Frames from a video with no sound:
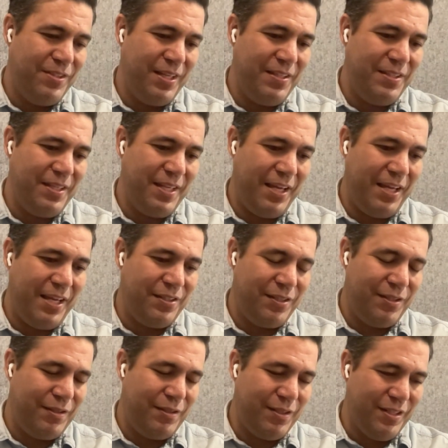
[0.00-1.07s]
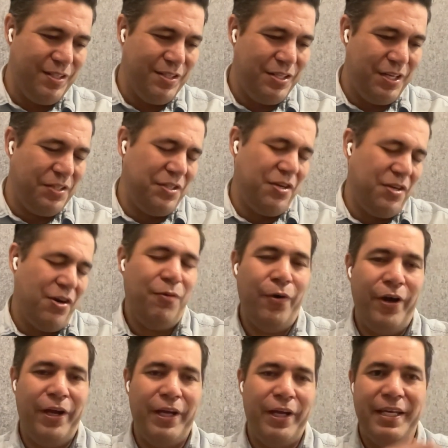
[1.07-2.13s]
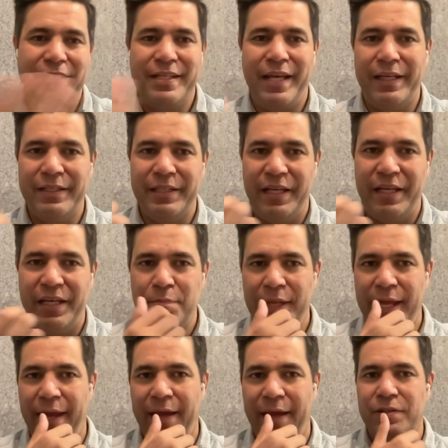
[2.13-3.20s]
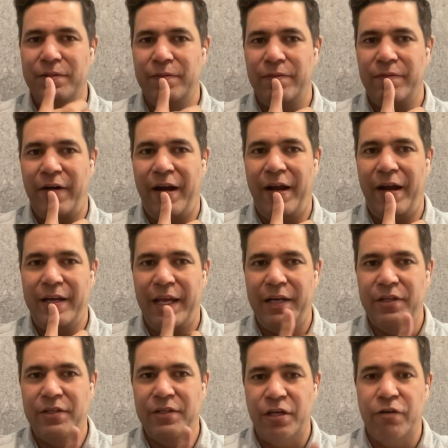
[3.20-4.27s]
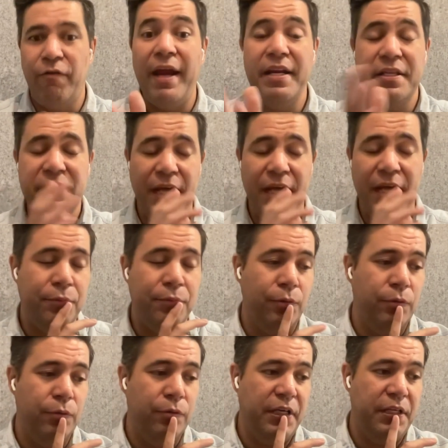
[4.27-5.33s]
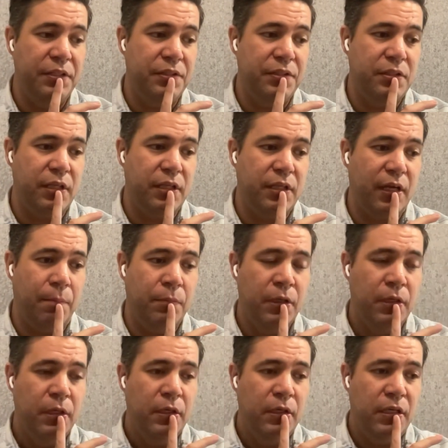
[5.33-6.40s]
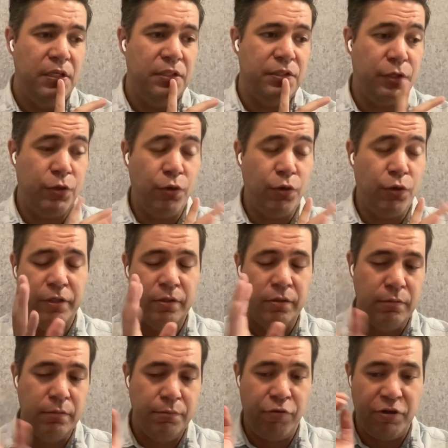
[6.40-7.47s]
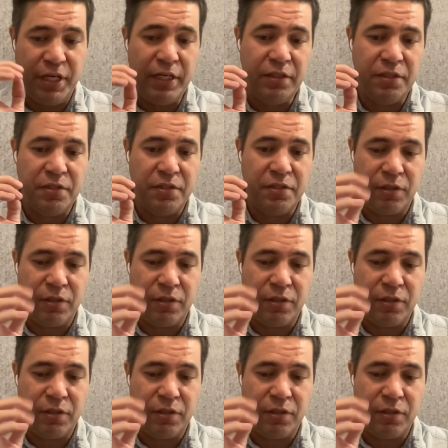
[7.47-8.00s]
CCS does not work exactly as planned, right? And a great example is the Gorgon project.